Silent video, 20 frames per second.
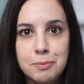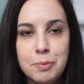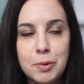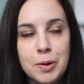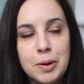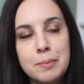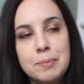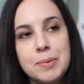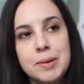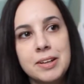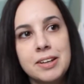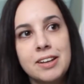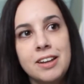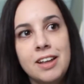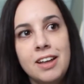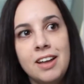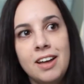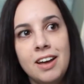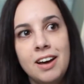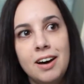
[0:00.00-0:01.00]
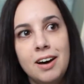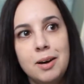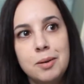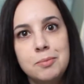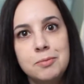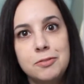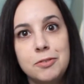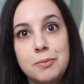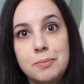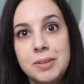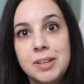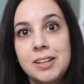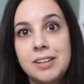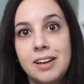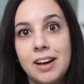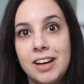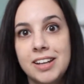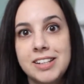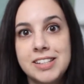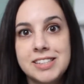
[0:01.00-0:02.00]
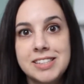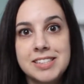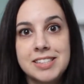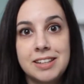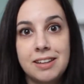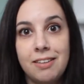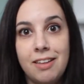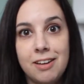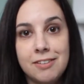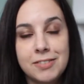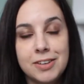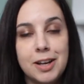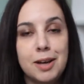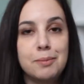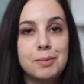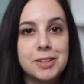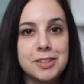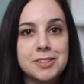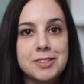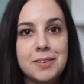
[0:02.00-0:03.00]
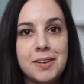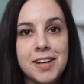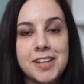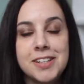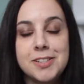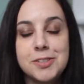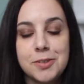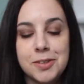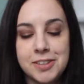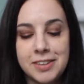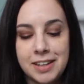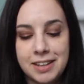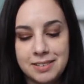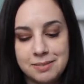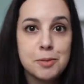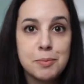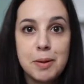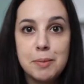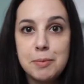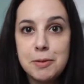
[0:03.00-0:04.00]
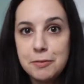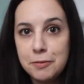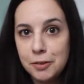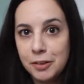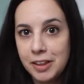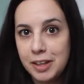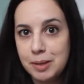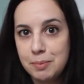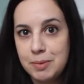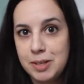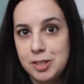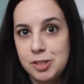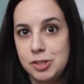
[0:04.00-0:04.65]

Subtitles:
more, but for me, I didn't see a lot of it coming, so I enjoyed that. So maybe if you're like me